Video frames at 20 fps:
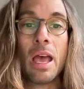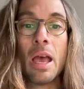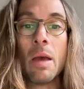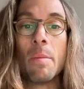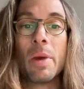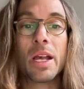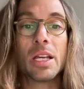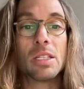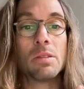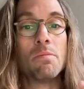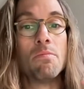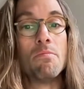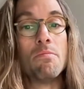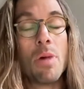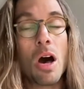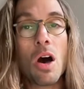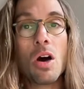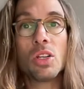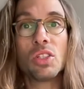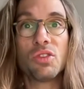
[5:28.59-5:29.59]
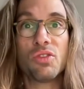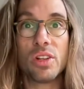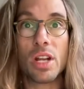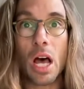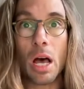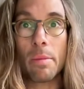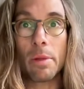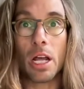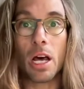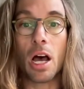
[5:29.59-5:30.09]
Because most
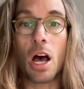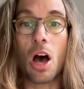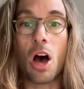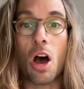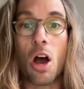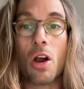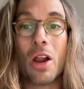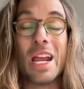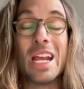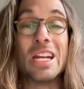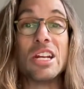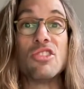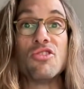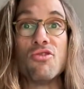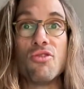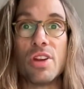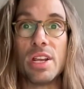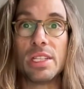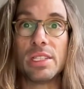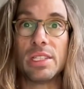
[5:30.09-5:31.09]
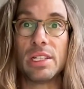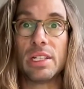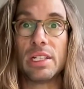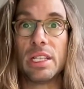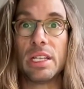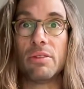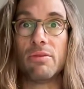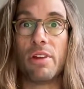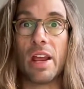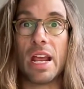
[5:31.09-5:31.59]
phenomena are
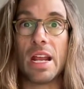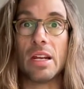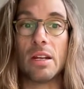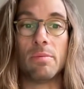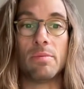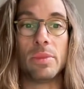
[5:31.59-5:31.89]
intrinsically random.